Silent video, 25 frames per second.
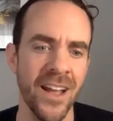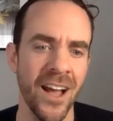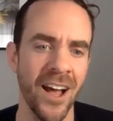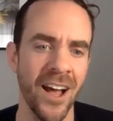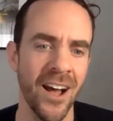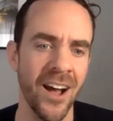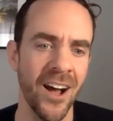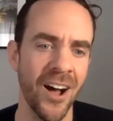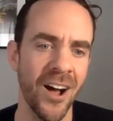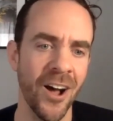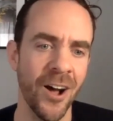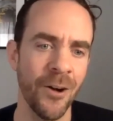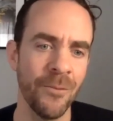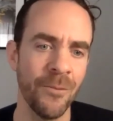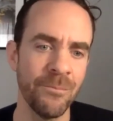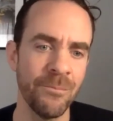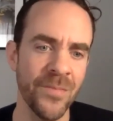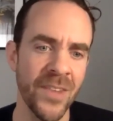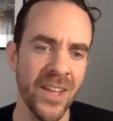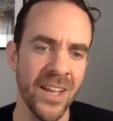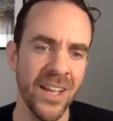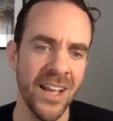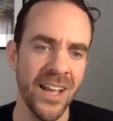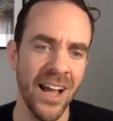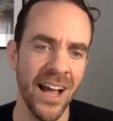
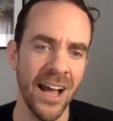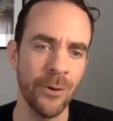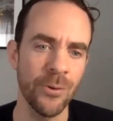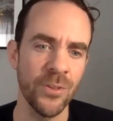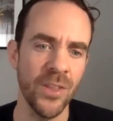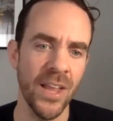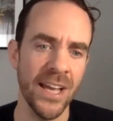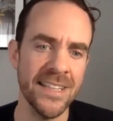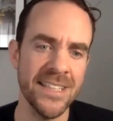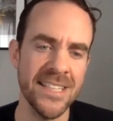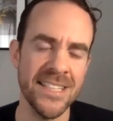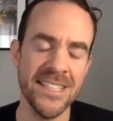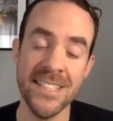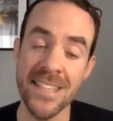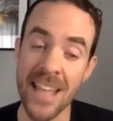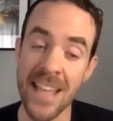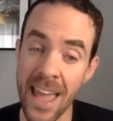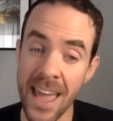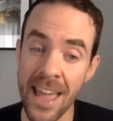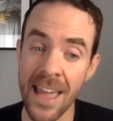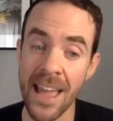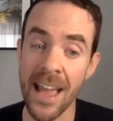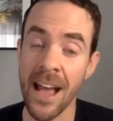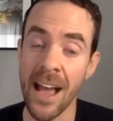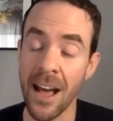I would like to
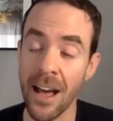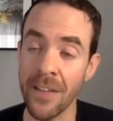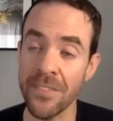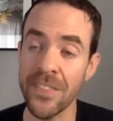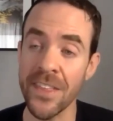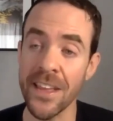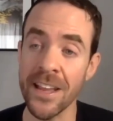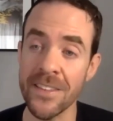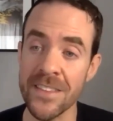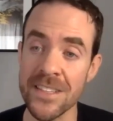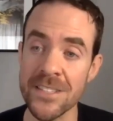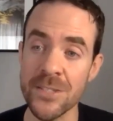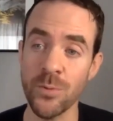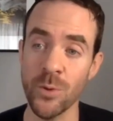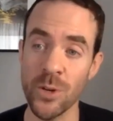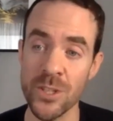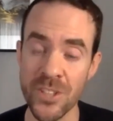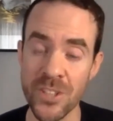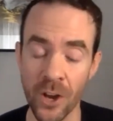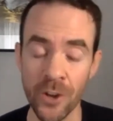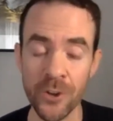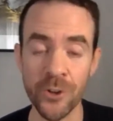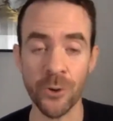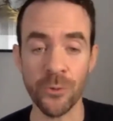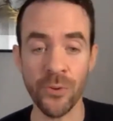say, I think this one's
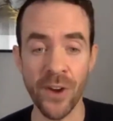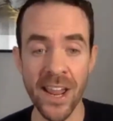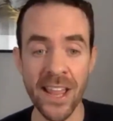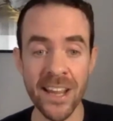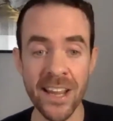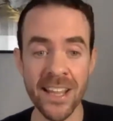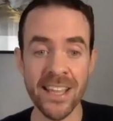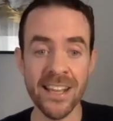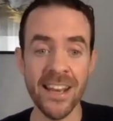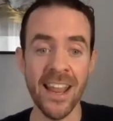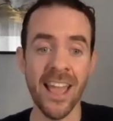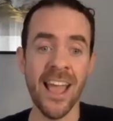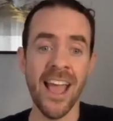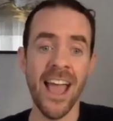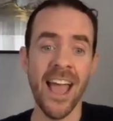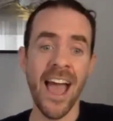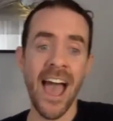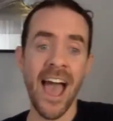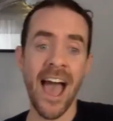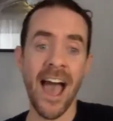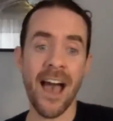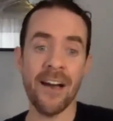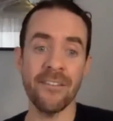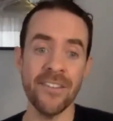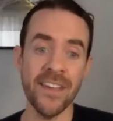underrated:
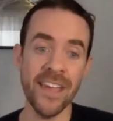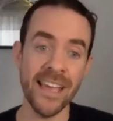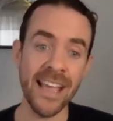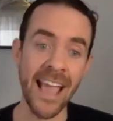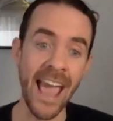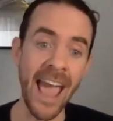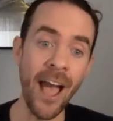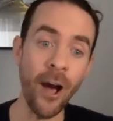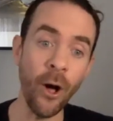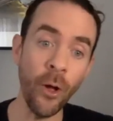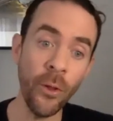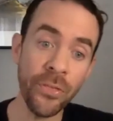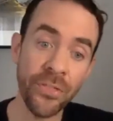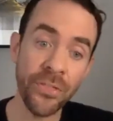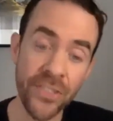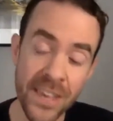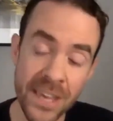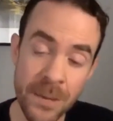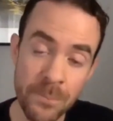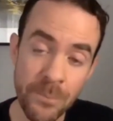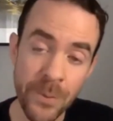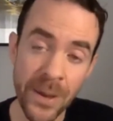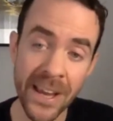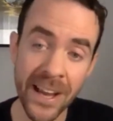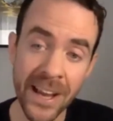having
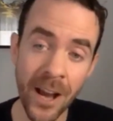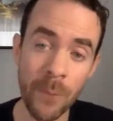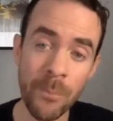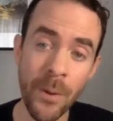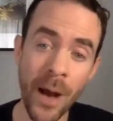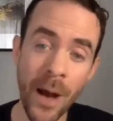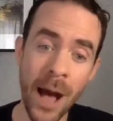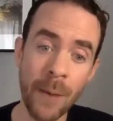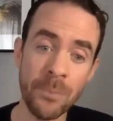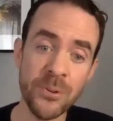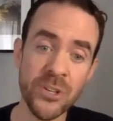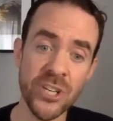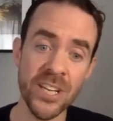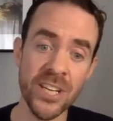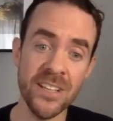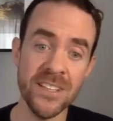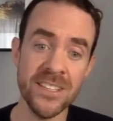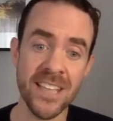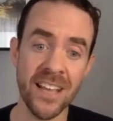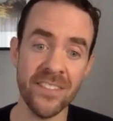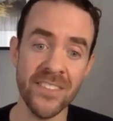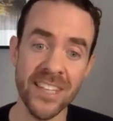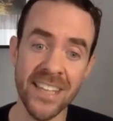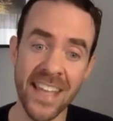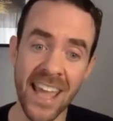healthy pickup options
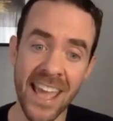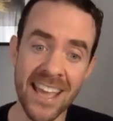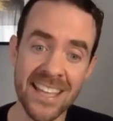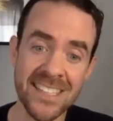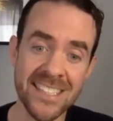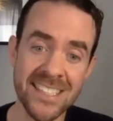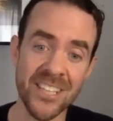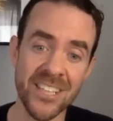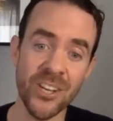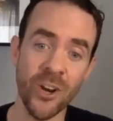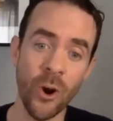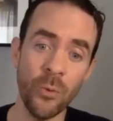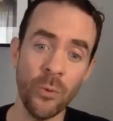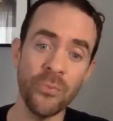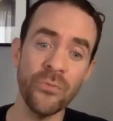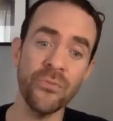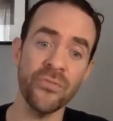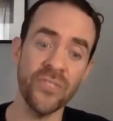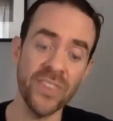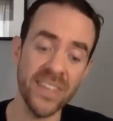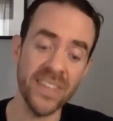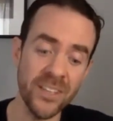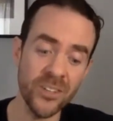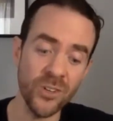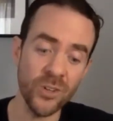on the days that you don't
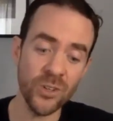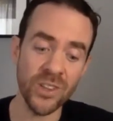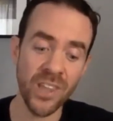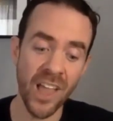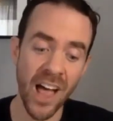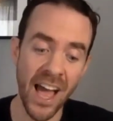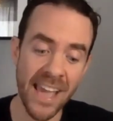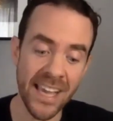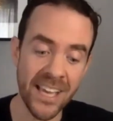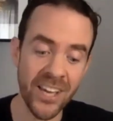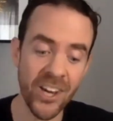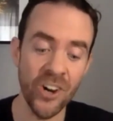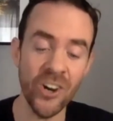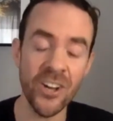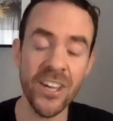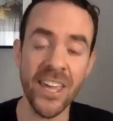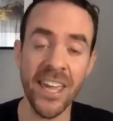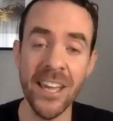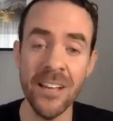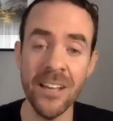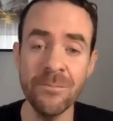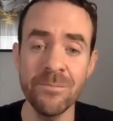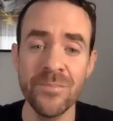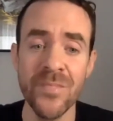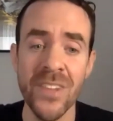feel like
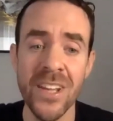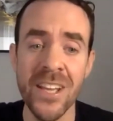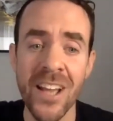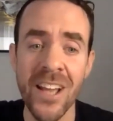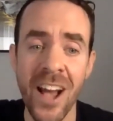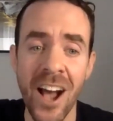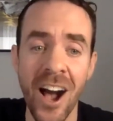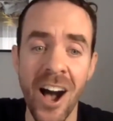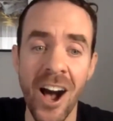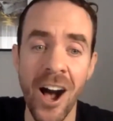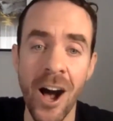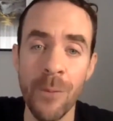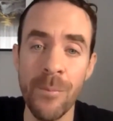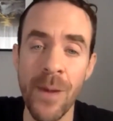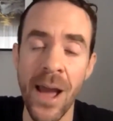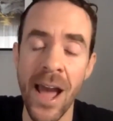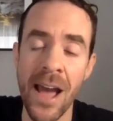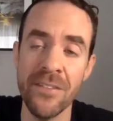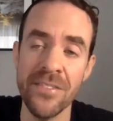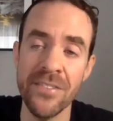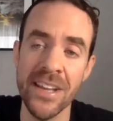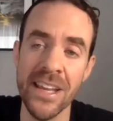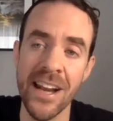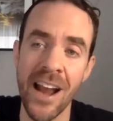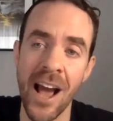cooking.
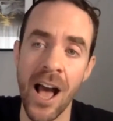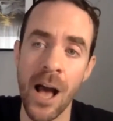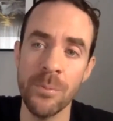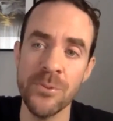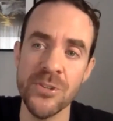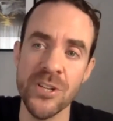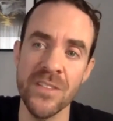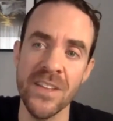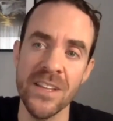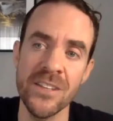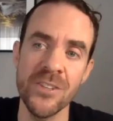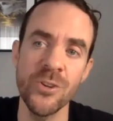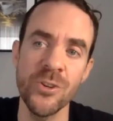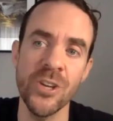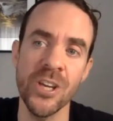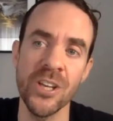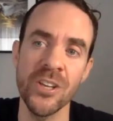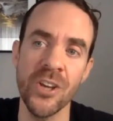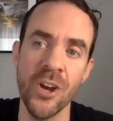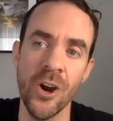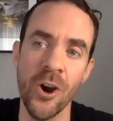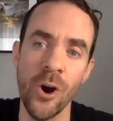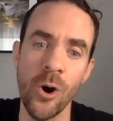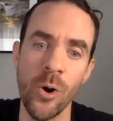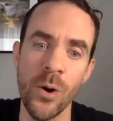Having an option that you can
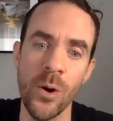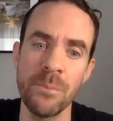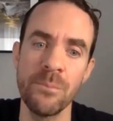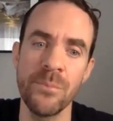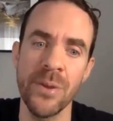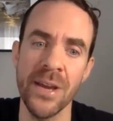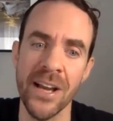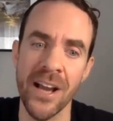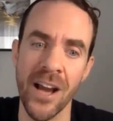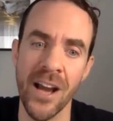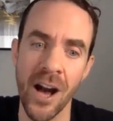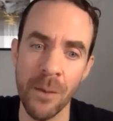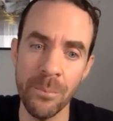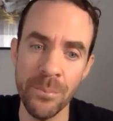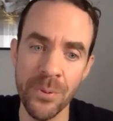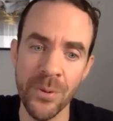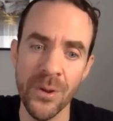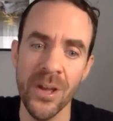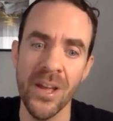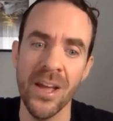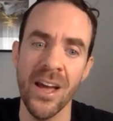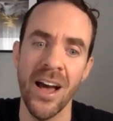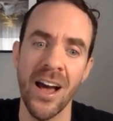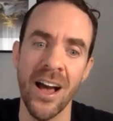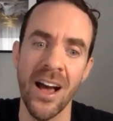go and pick up
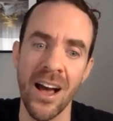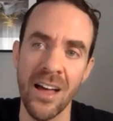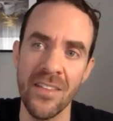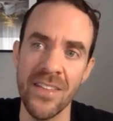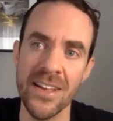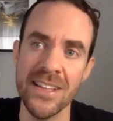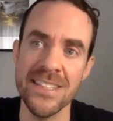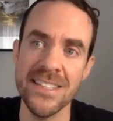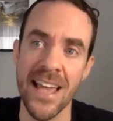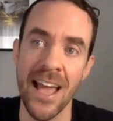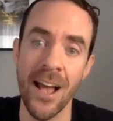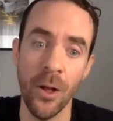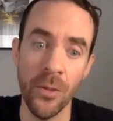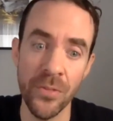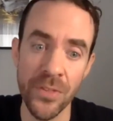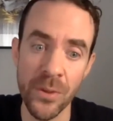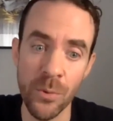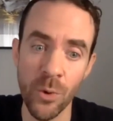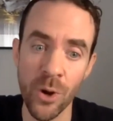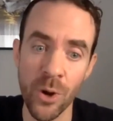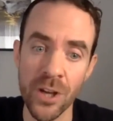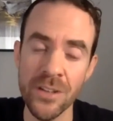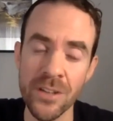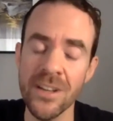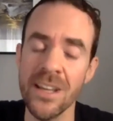that's a healthy
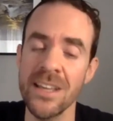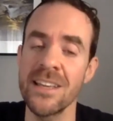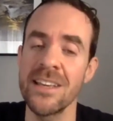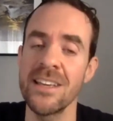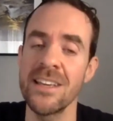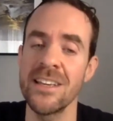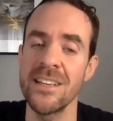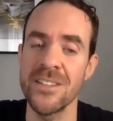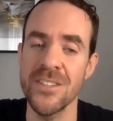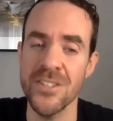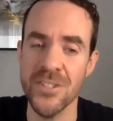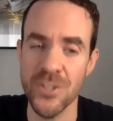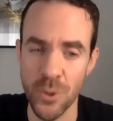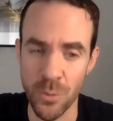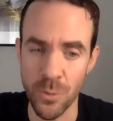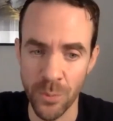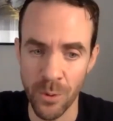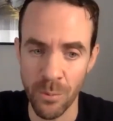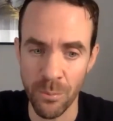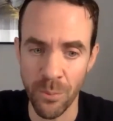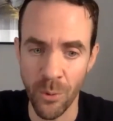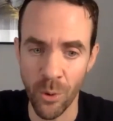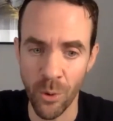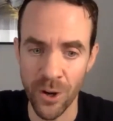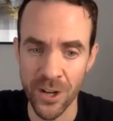one is super
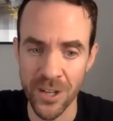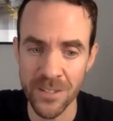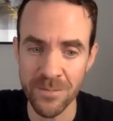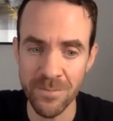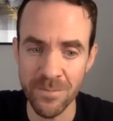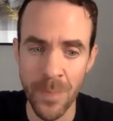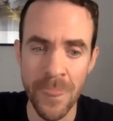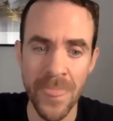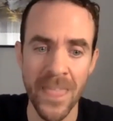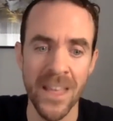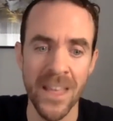important.